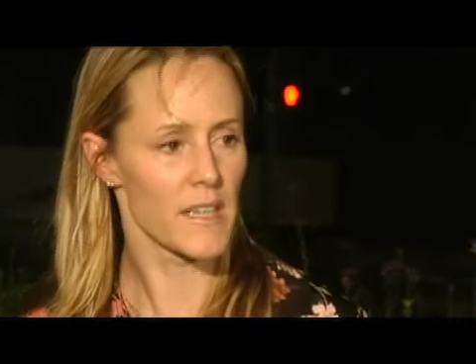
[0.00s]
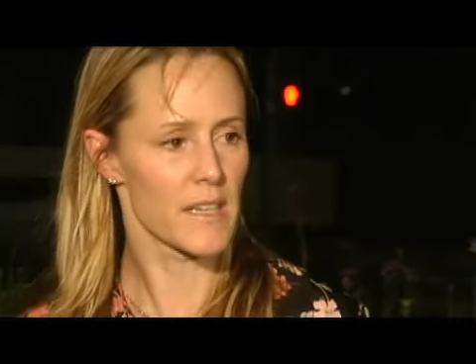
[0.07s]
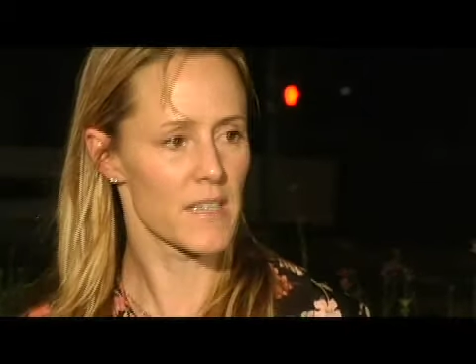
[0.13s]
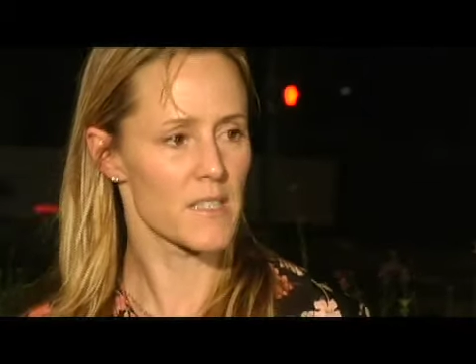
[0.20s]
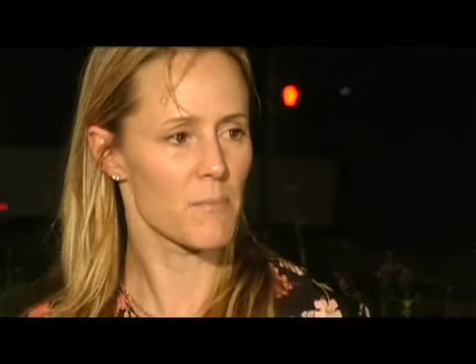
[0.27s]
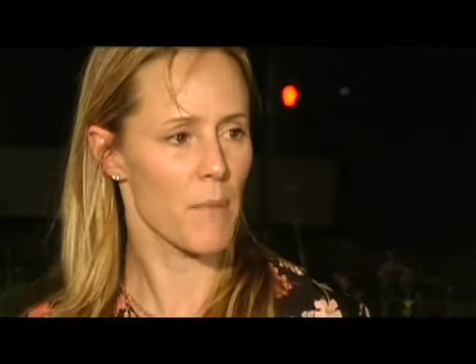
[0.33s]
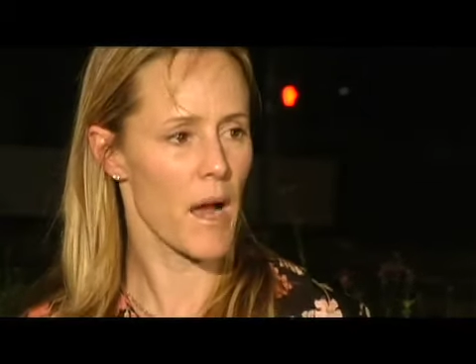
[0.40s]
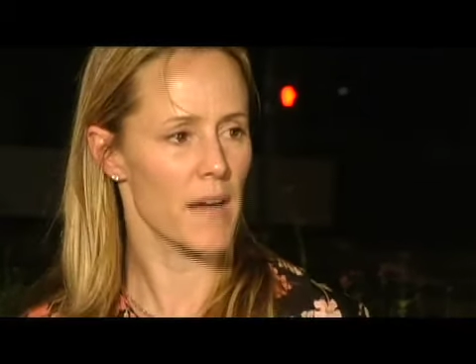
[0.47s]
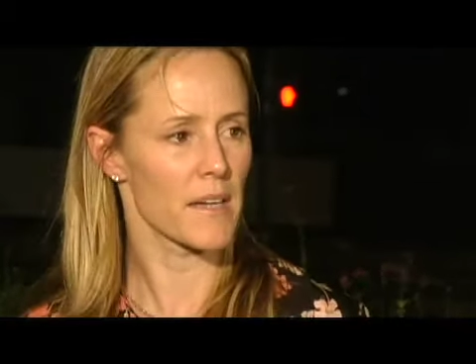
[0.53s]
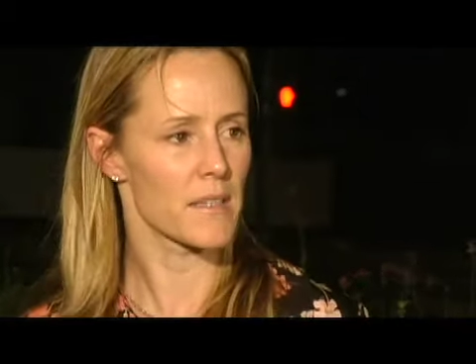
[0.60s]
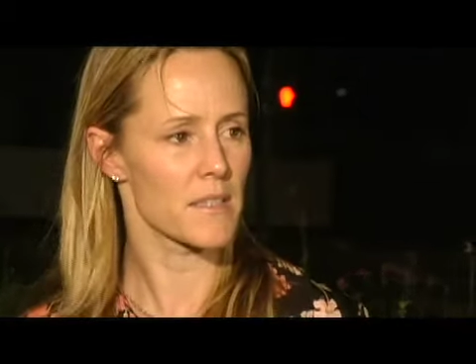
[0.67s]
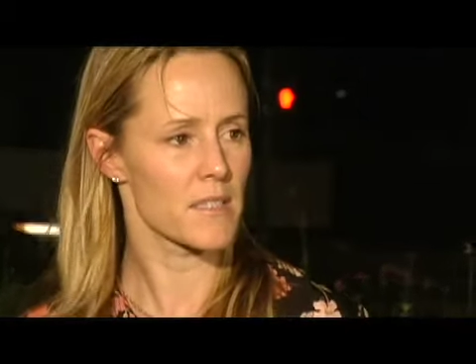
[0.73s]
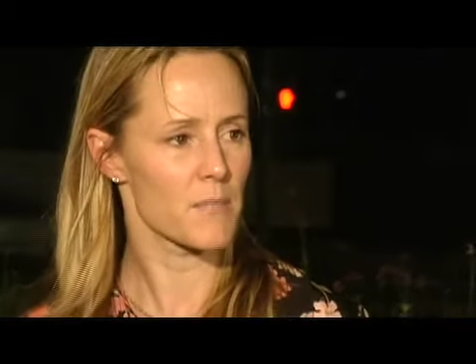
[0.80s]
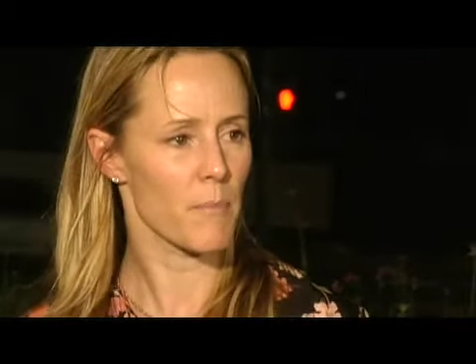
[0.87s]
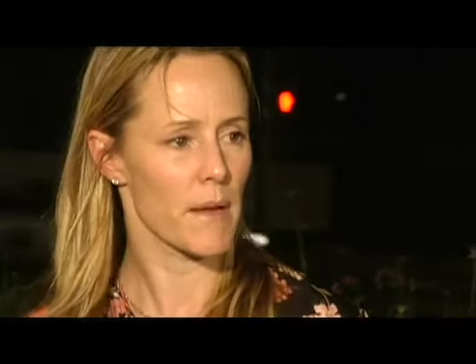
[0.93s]
in his body
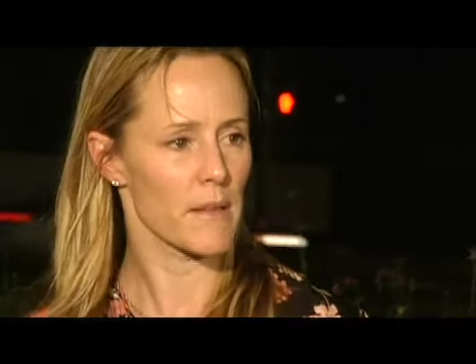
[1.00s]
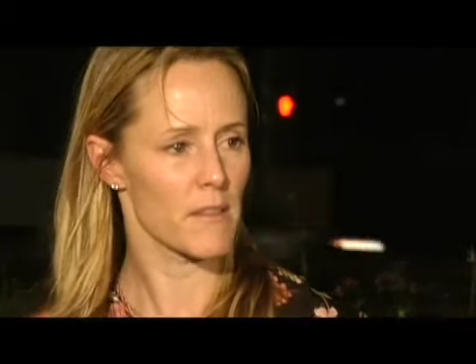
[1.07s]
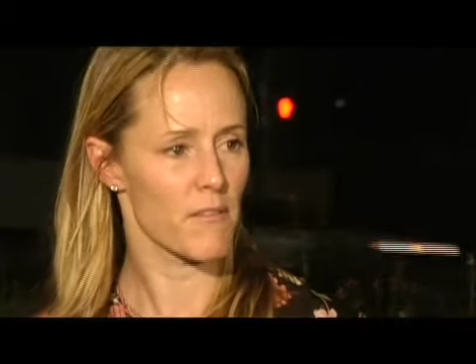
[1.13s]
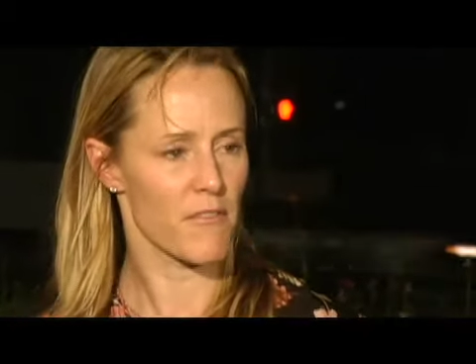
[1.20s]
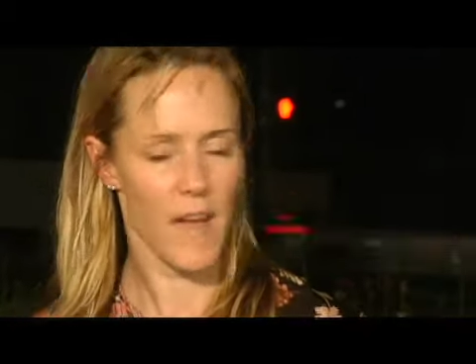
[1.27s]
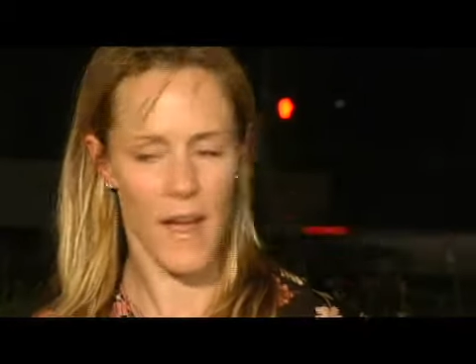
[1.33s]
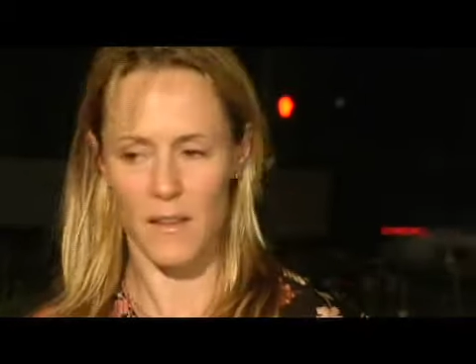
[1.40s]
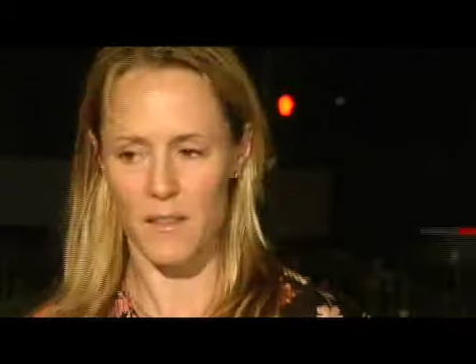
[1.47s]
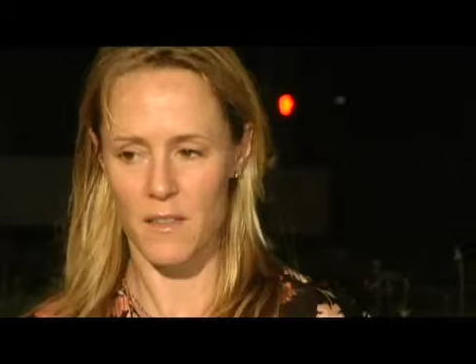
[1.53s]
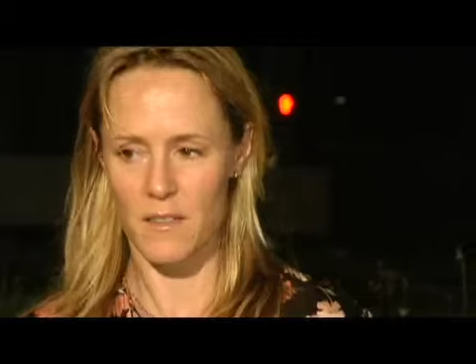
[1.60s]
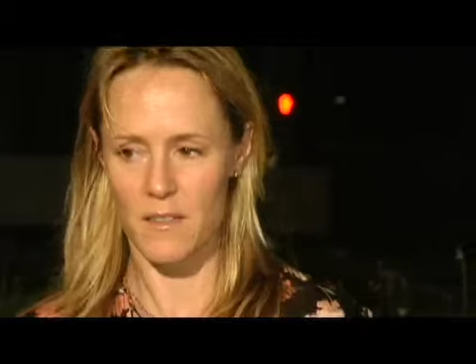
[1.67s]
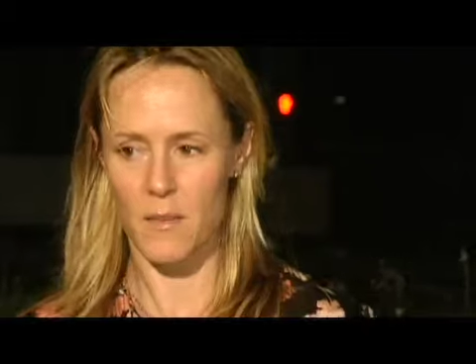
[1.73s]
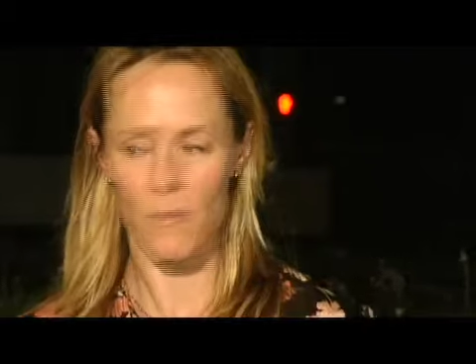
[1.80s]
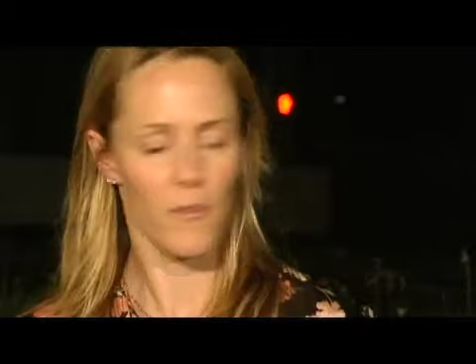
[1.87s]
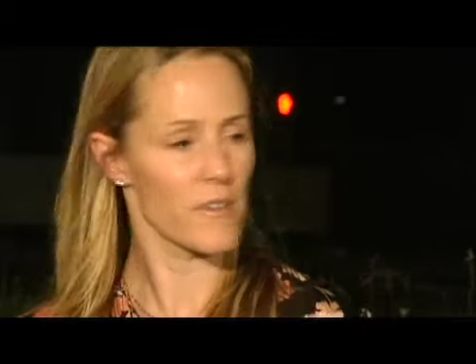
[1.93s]
despite the fact that
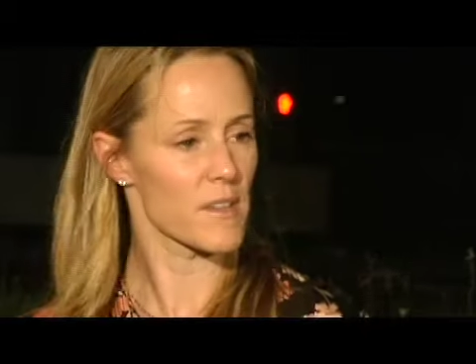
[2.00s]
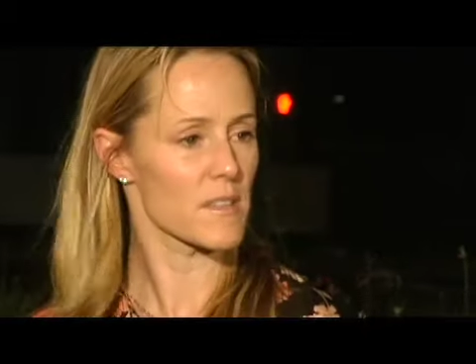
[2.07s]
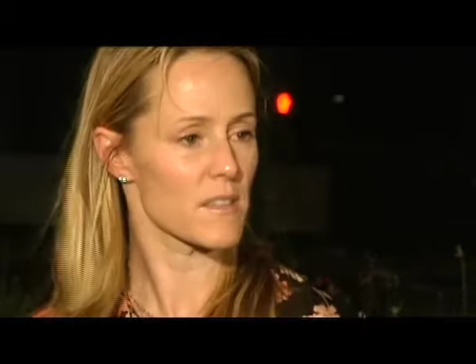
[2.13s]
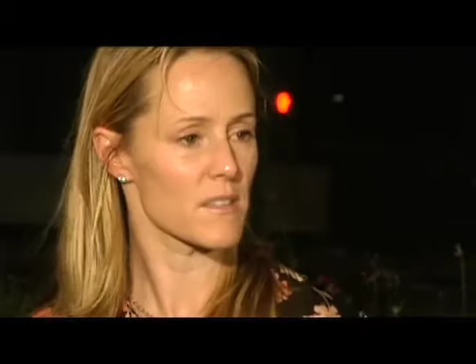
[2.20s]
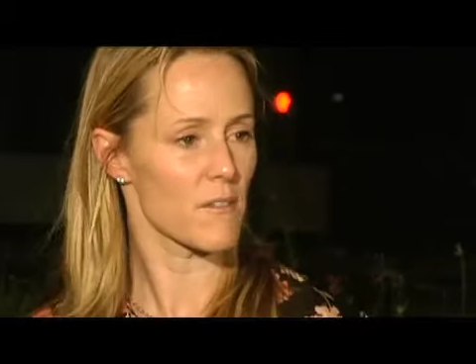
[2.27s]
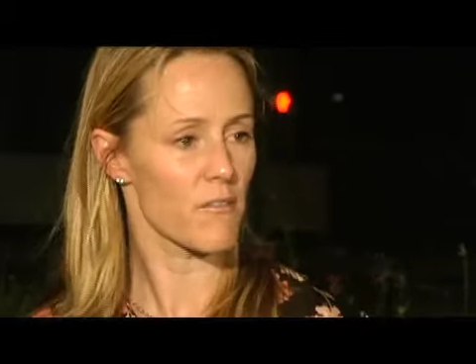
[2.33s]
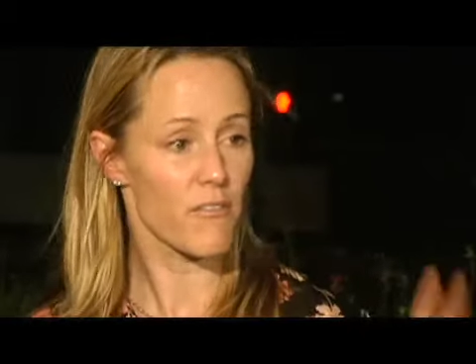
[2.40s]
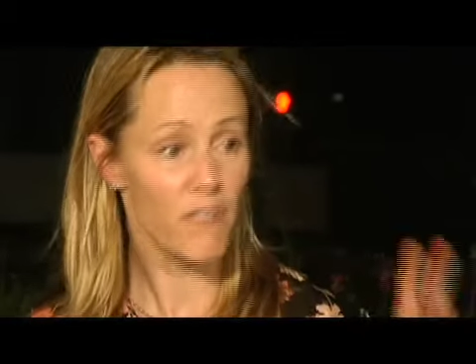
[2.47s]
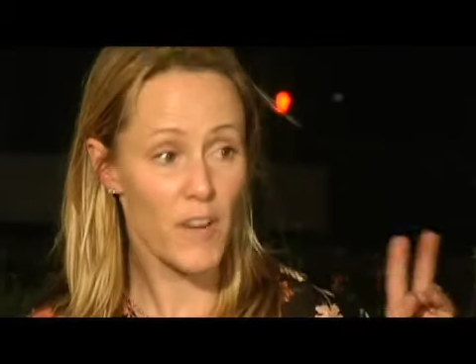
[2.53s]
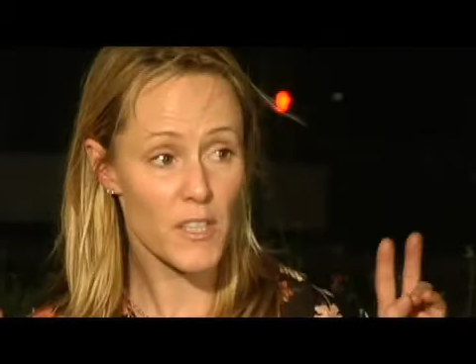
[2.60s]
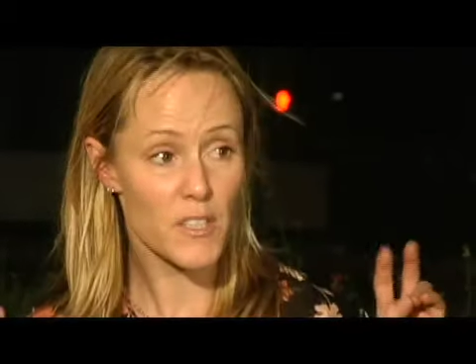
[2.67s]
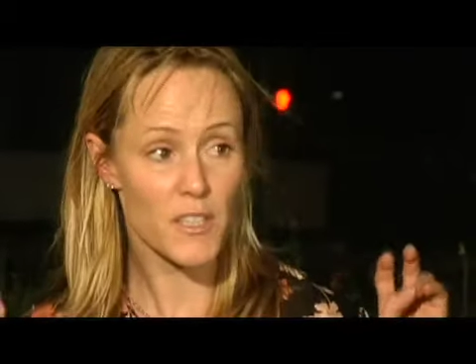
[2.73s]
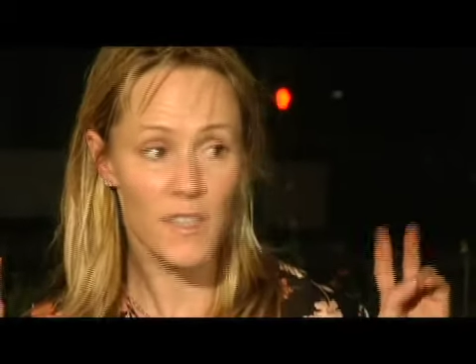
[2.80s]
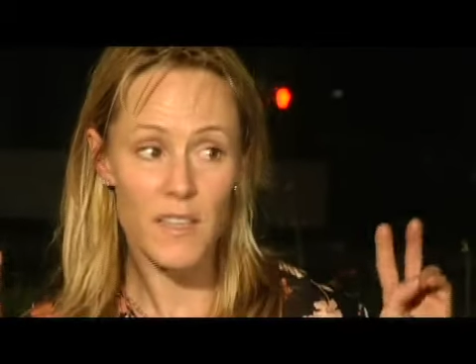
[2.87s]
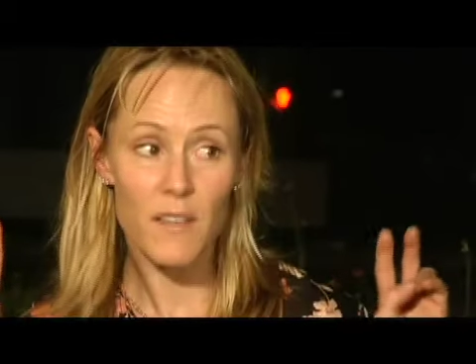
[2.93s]
some of it doesn't
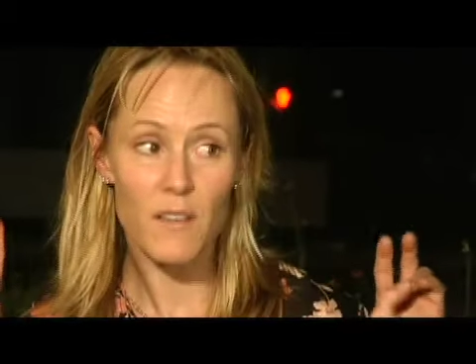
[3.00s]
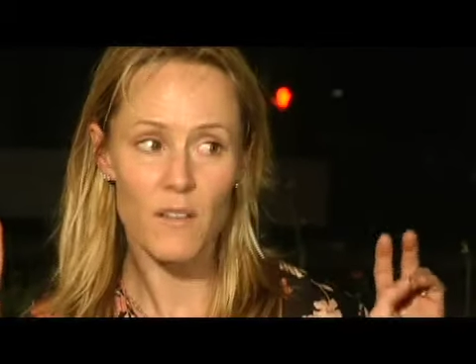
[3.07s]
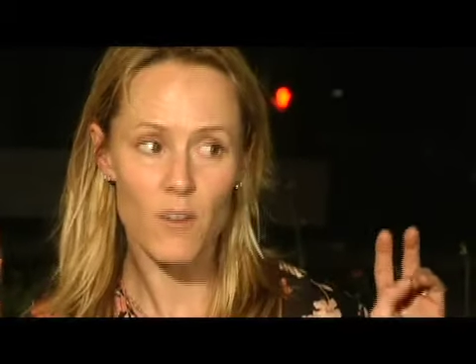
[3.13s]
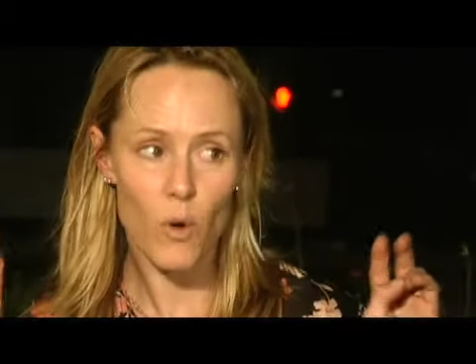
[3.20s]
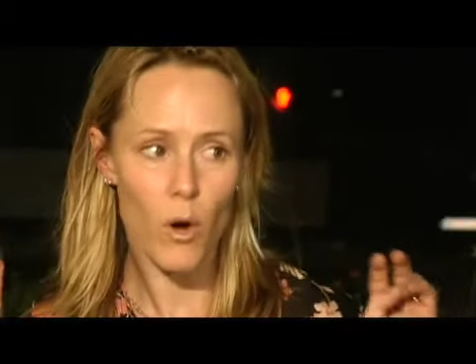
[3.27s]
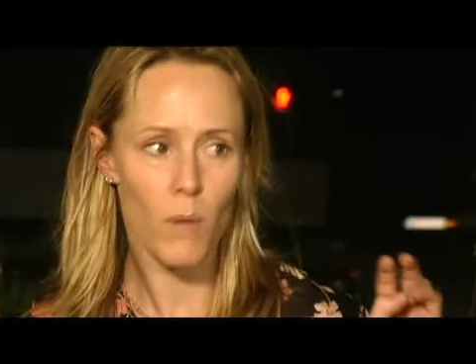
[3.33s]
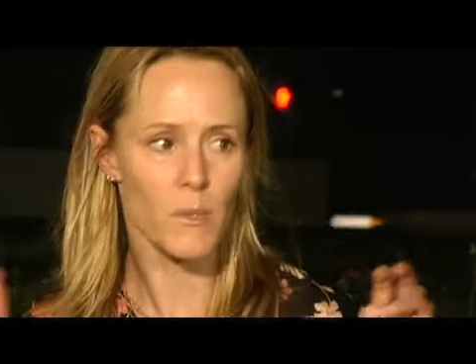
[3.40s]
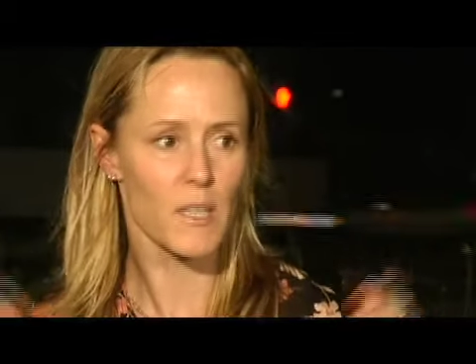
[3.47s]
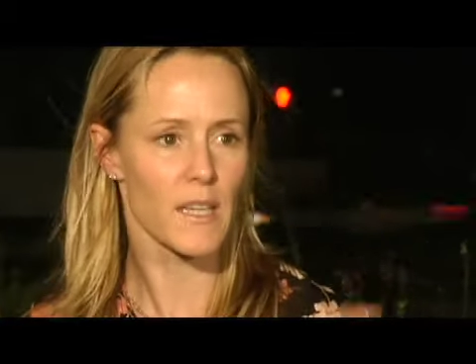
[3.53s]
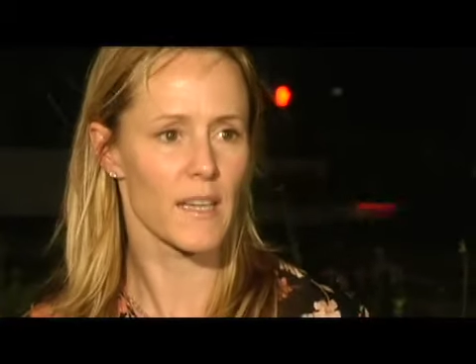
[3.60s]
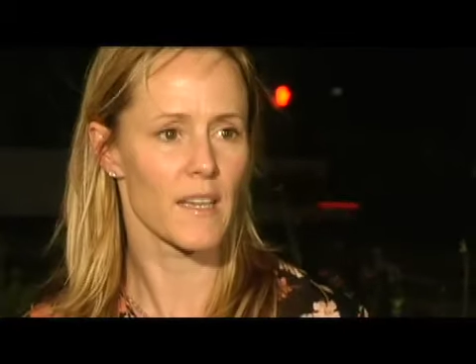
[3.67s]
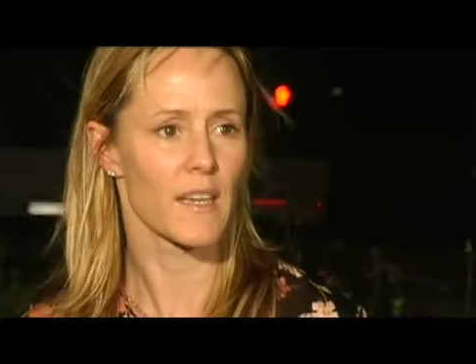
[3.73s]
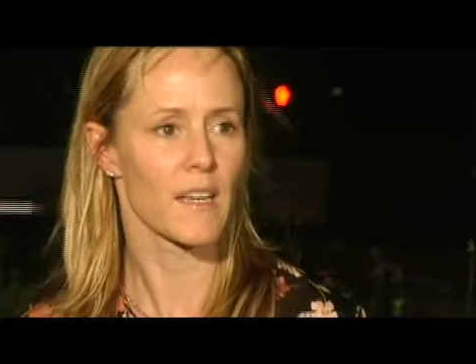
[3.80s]
function normally